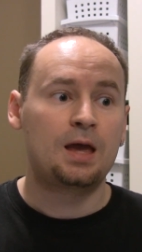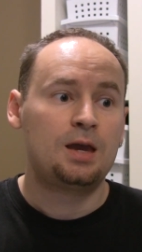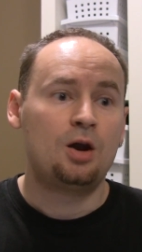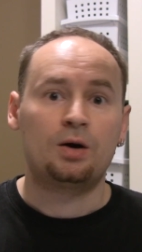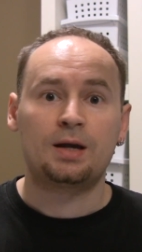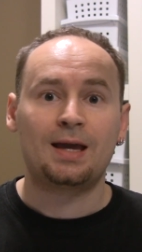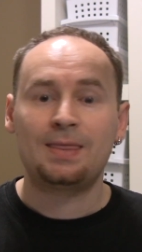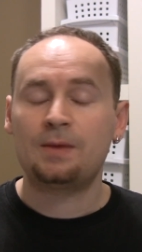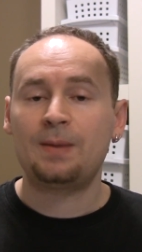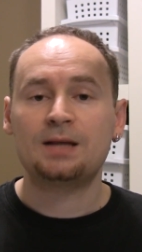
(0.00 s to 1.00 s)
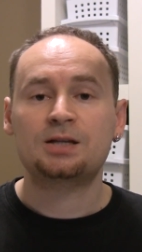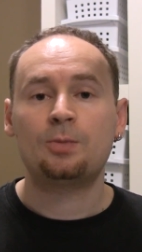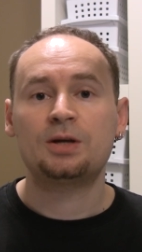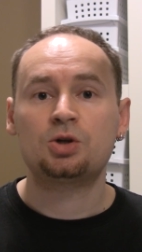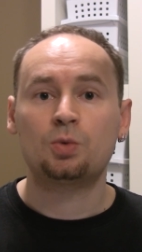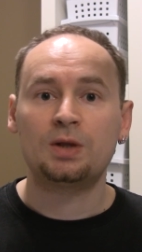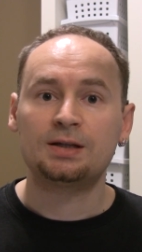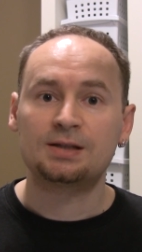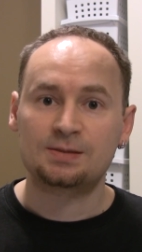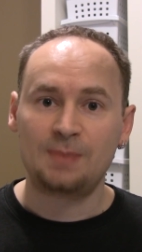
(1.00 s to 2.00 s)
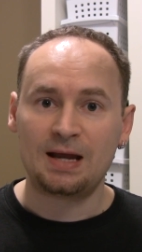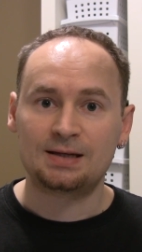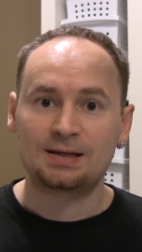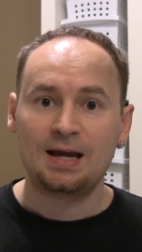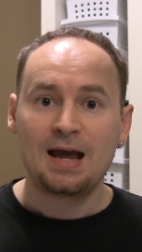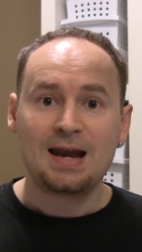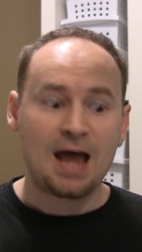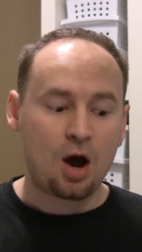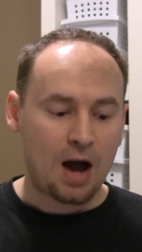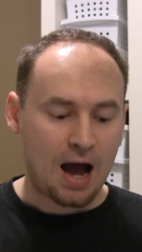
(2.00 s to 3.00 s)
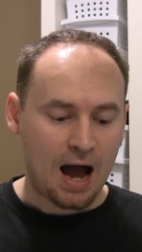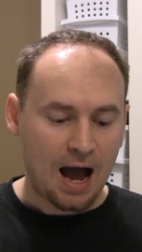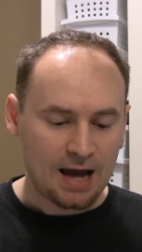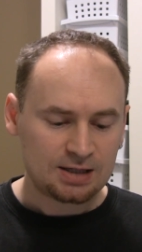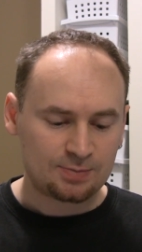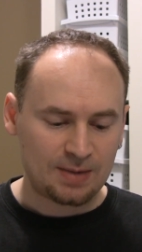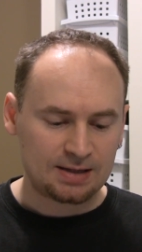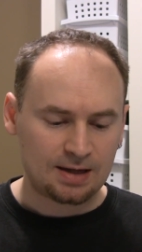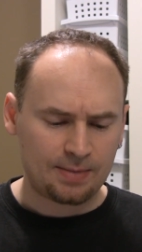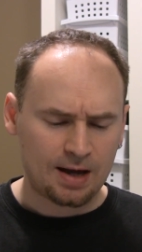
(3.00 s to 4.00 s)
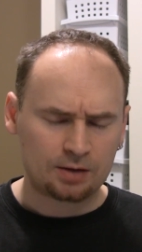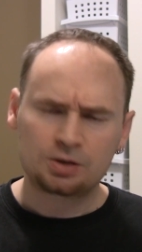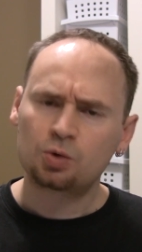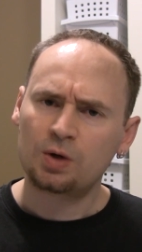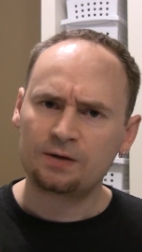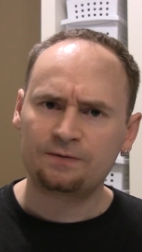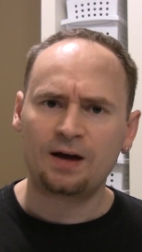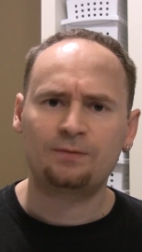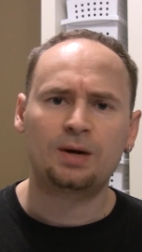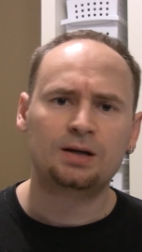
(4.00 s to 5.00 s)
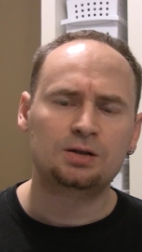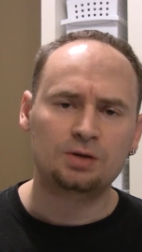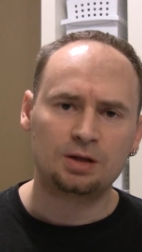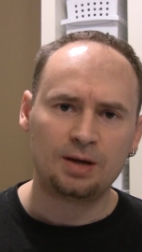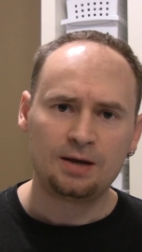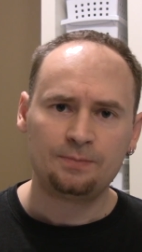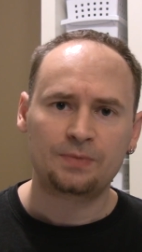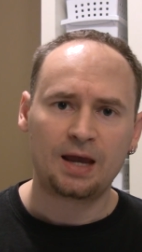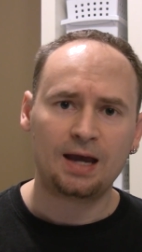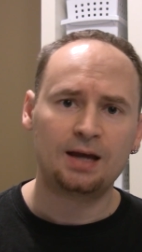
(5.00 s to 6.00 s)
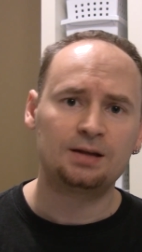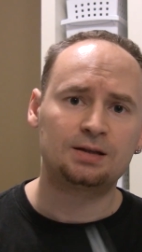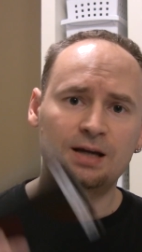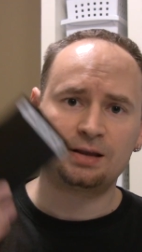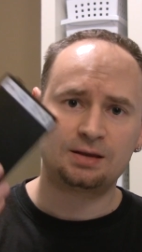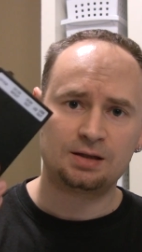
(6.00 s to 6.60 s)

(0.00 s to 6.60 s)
it depends how much you're willing to spend. Now, I spent about $25 on eBay and got